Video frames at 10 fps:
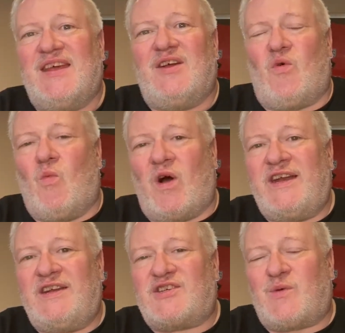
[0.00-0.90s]
1
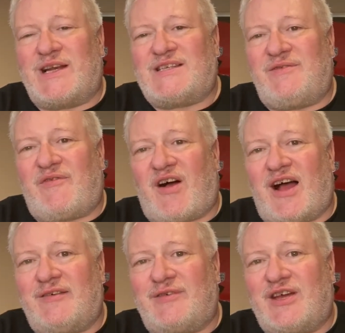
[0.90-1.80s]
in
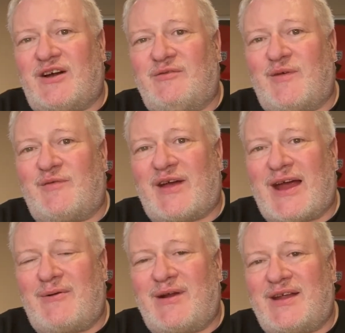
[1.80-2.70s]
25 cover
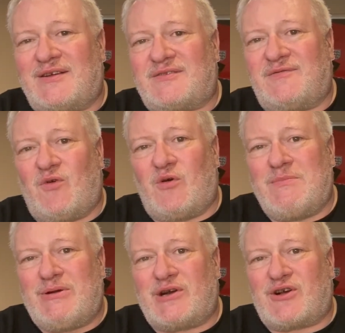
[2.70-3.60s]
variant for
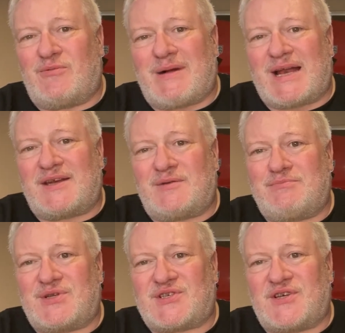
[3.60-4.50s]
Miracle Man
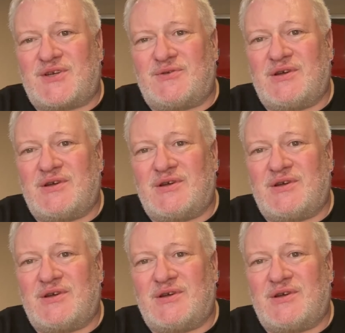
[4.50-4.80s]
#2.